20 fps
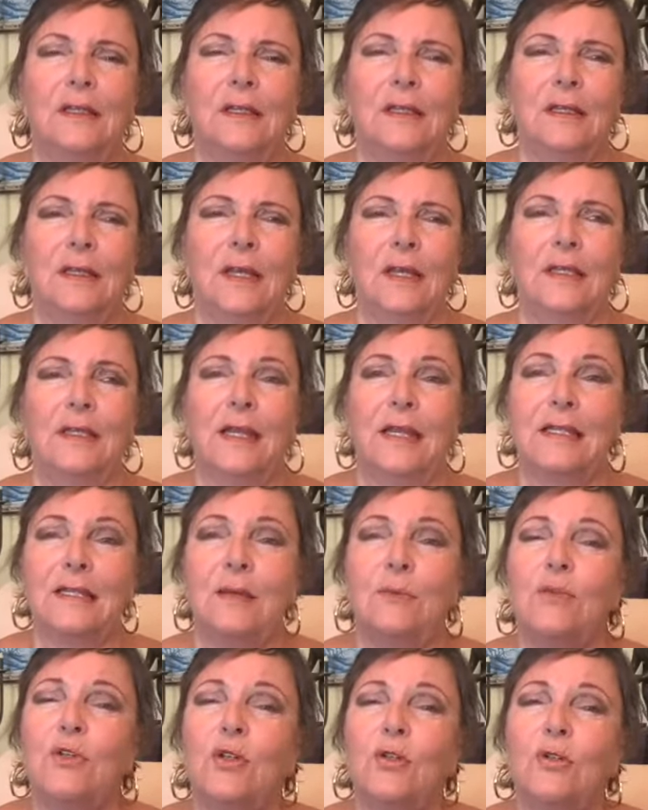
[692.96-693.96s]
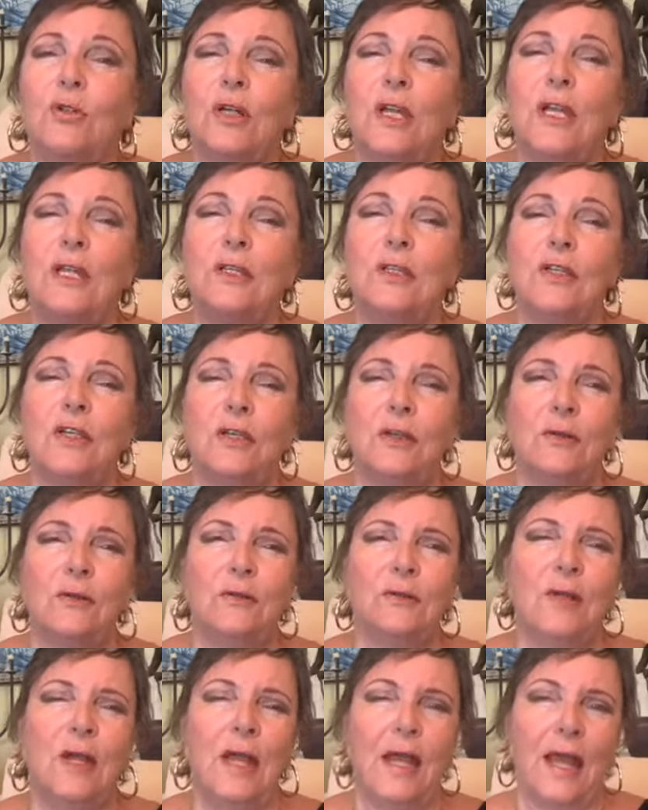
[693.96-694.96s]
And as I'm talking to
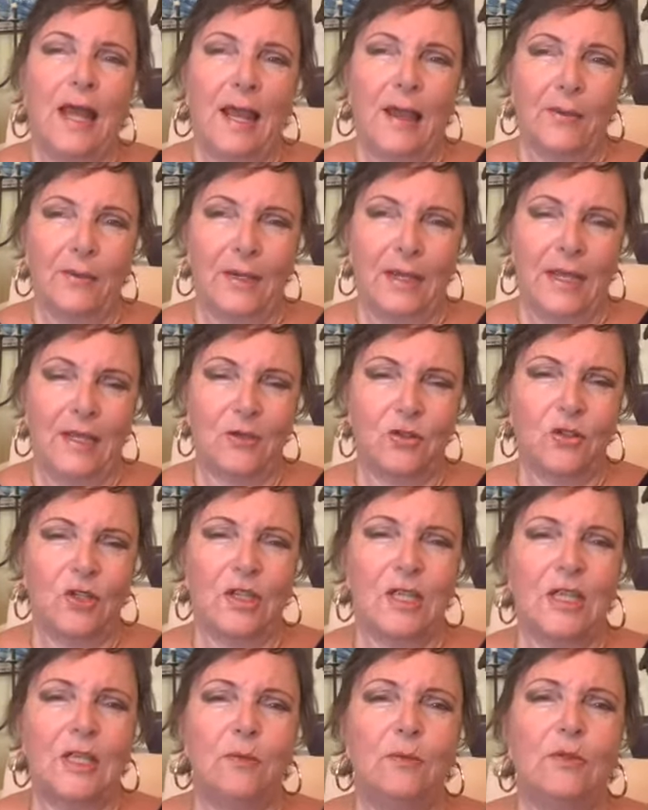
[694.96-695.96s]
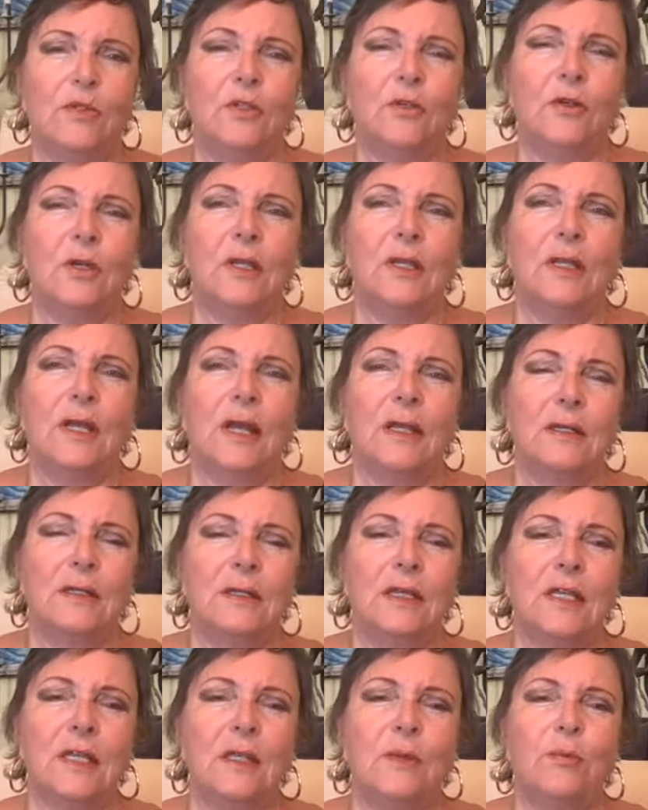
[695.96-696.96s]
you, I would like you to keep doing that.
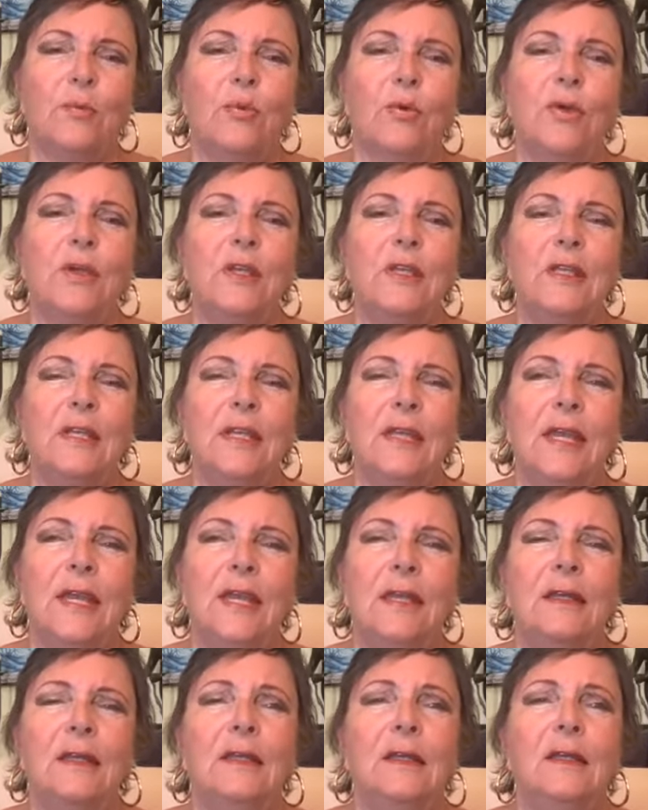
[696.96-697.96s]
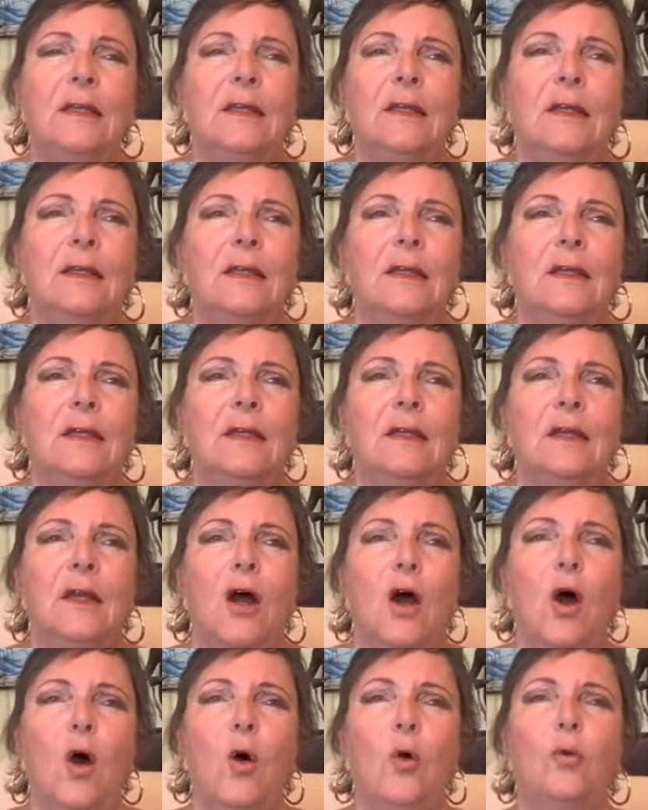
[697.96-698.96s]
Keep breathing in,
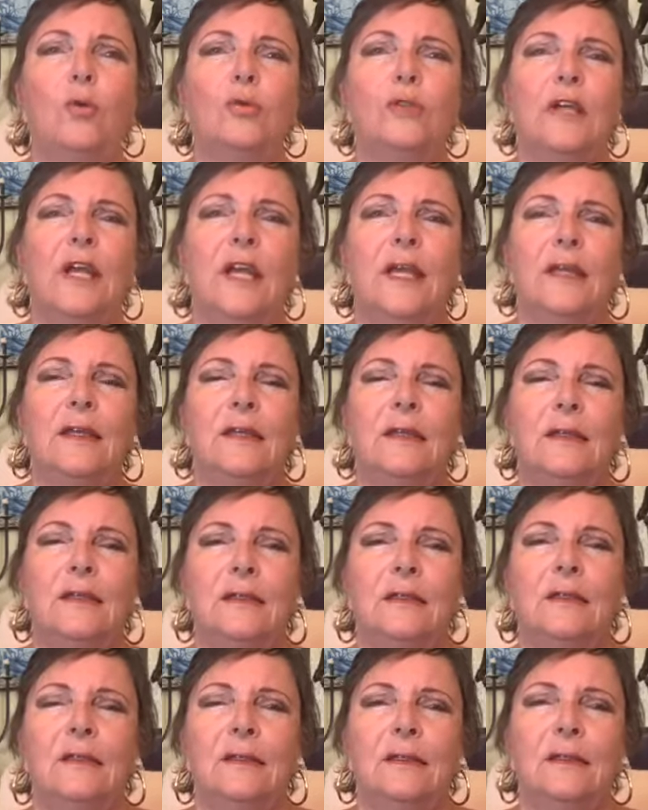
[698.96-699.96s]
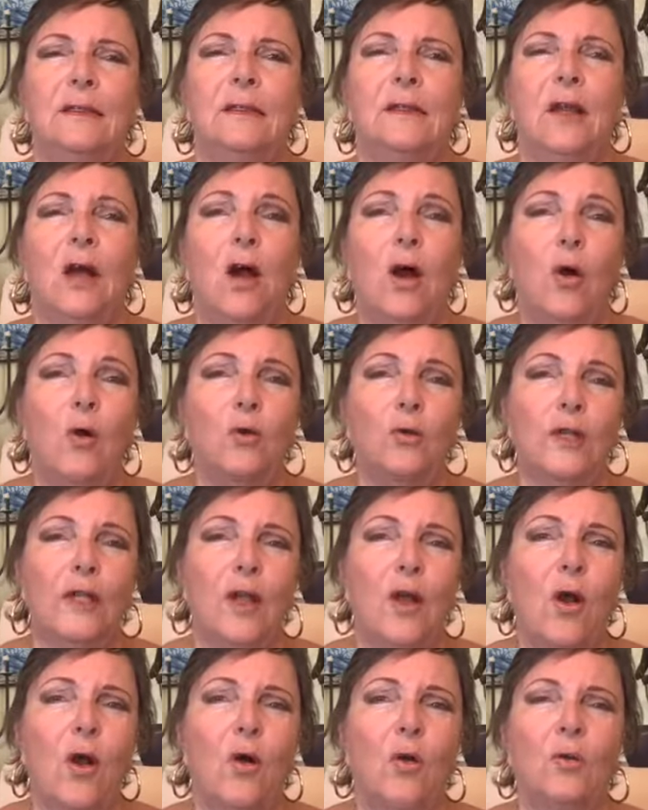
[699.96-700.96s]
holding, holding,
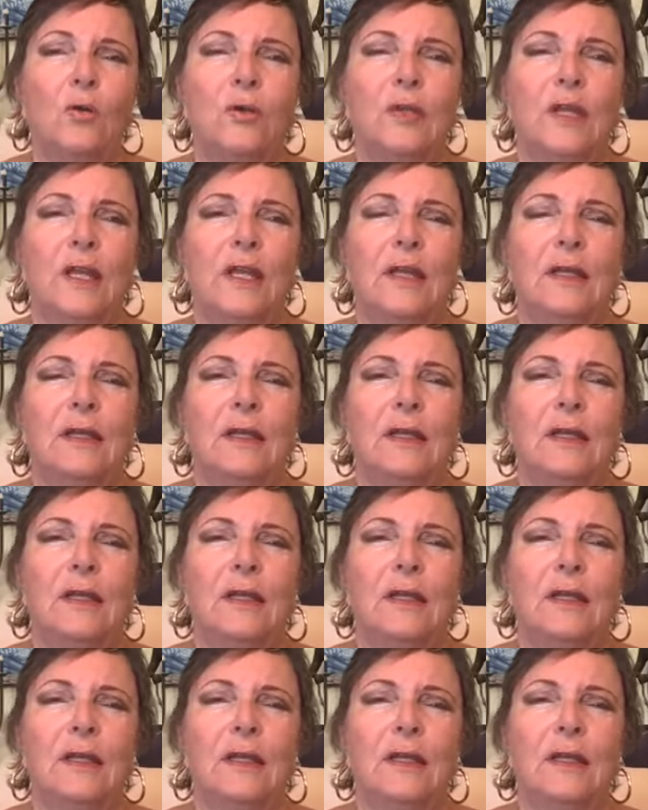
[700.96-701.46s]
holding.